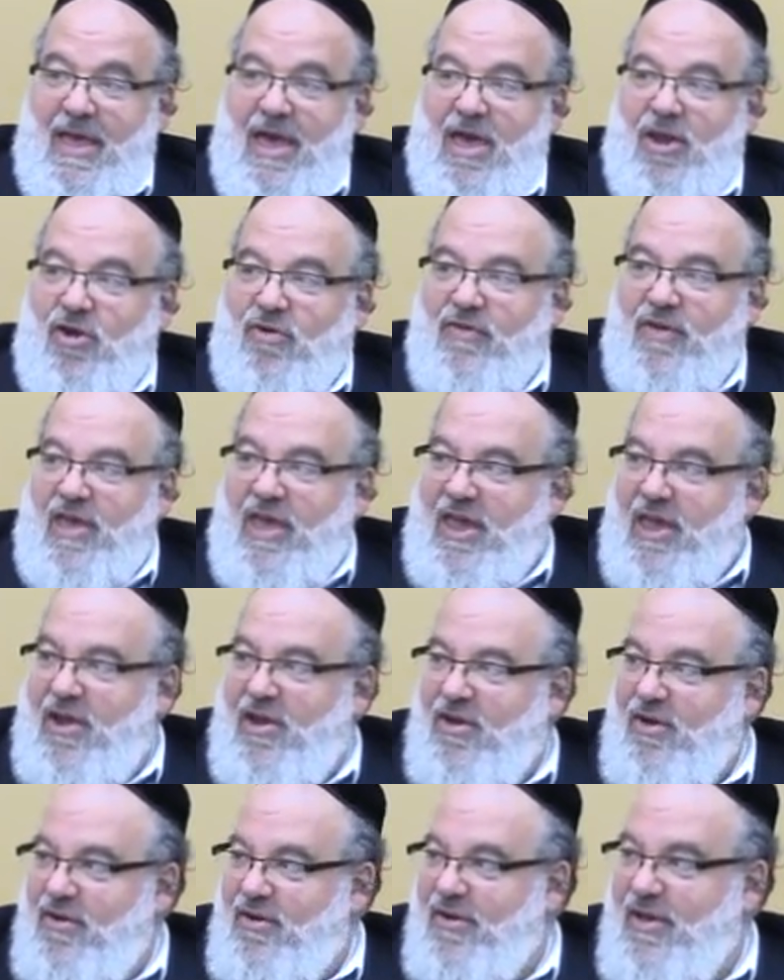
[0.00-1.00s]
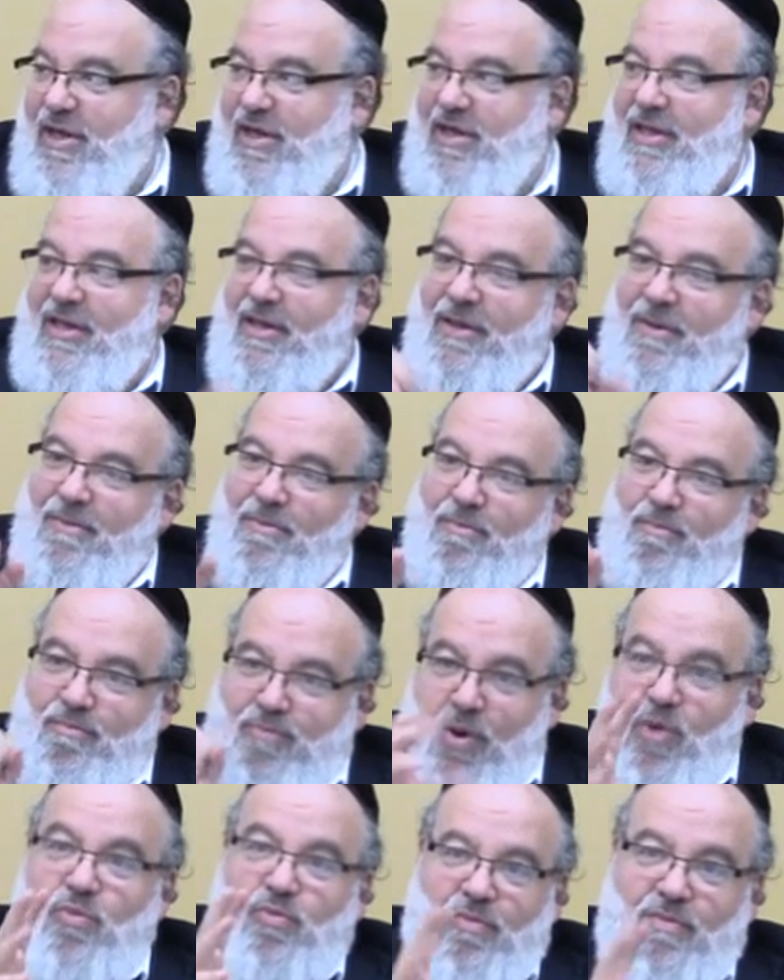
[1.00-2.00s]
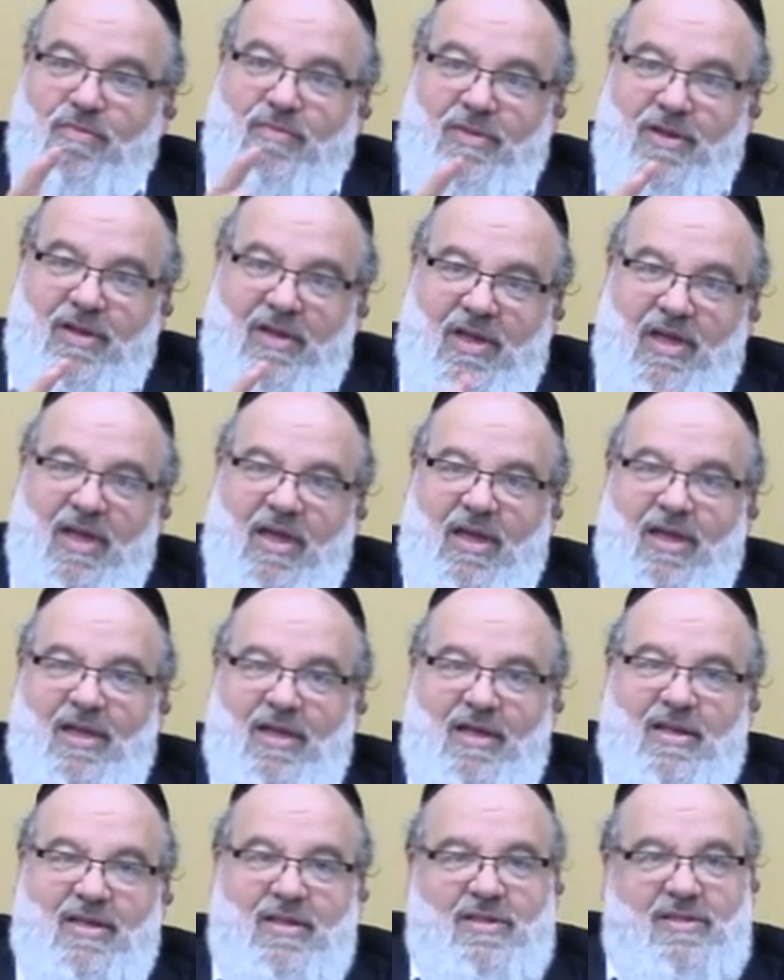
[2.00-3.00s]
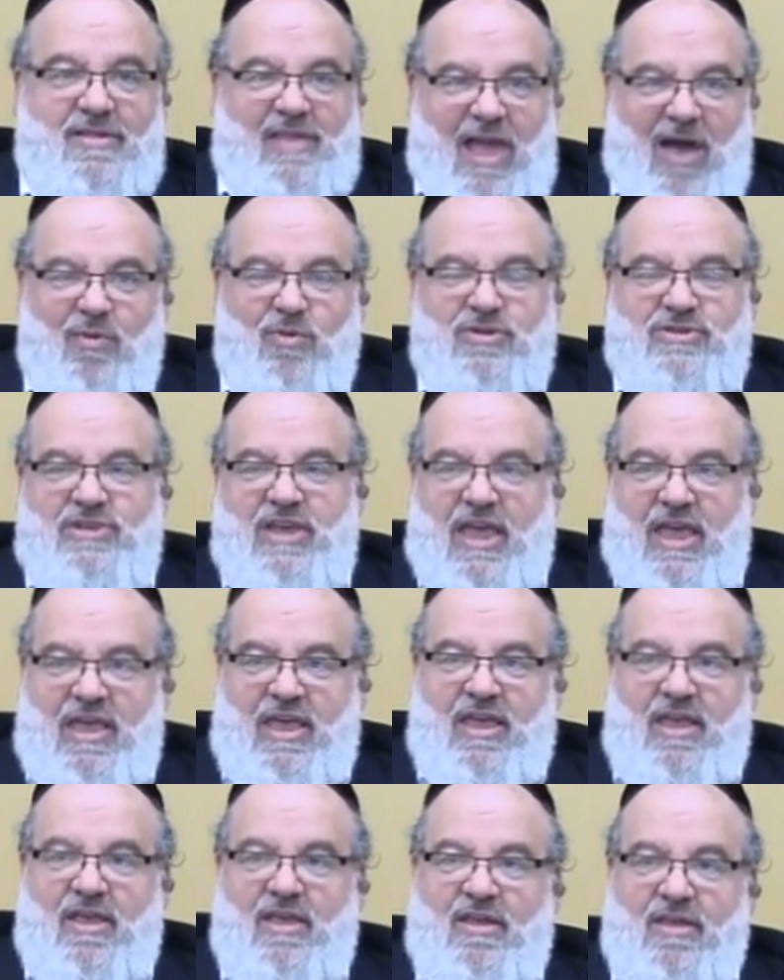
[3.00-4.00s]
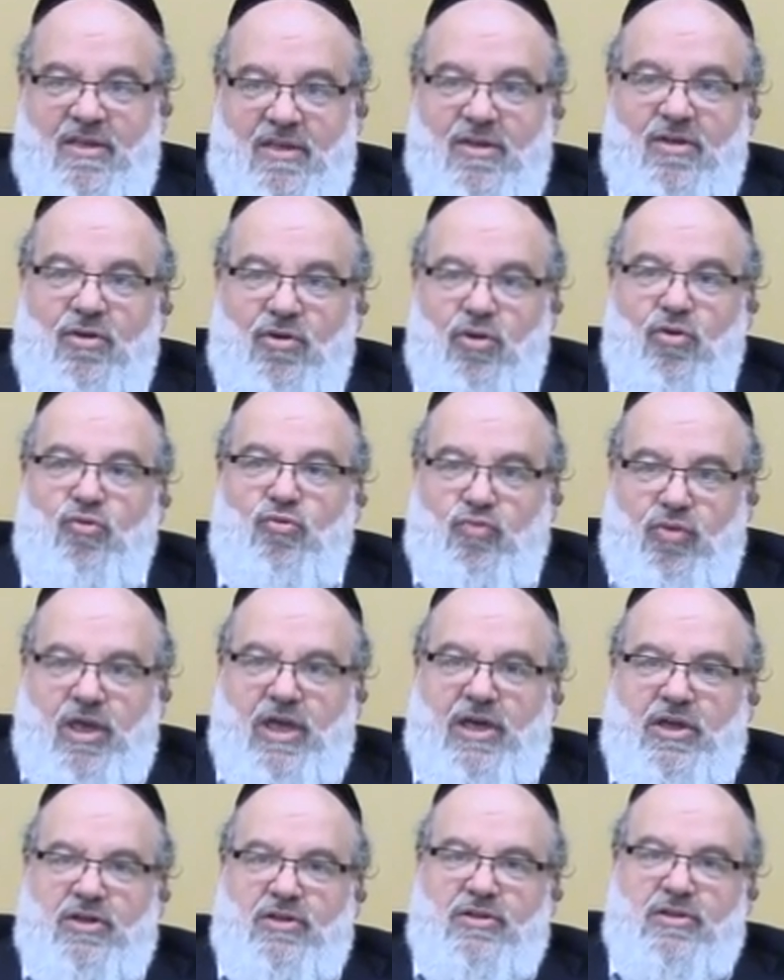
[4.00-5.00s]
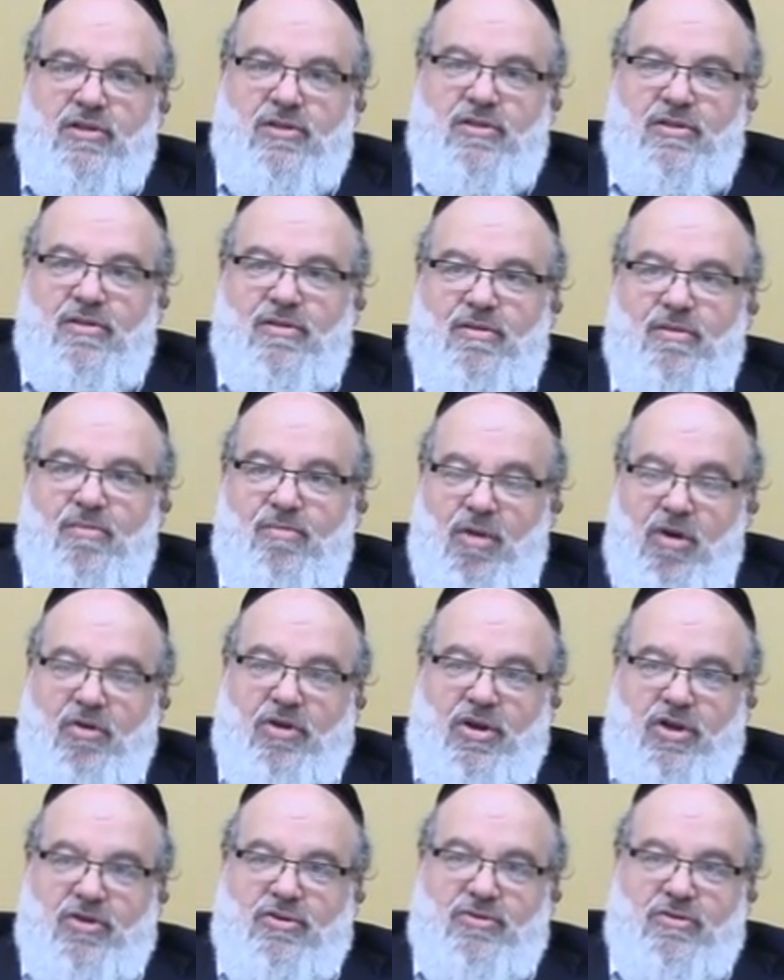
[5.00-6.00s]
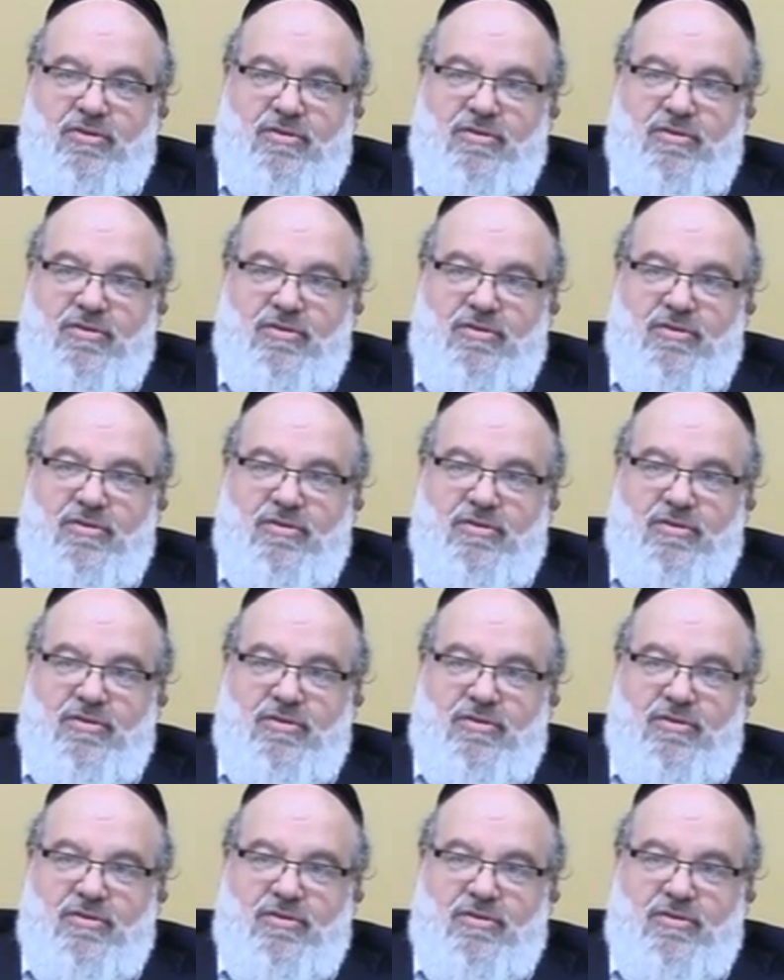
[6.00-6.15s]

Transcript: And over here, boom, that was a real miracle.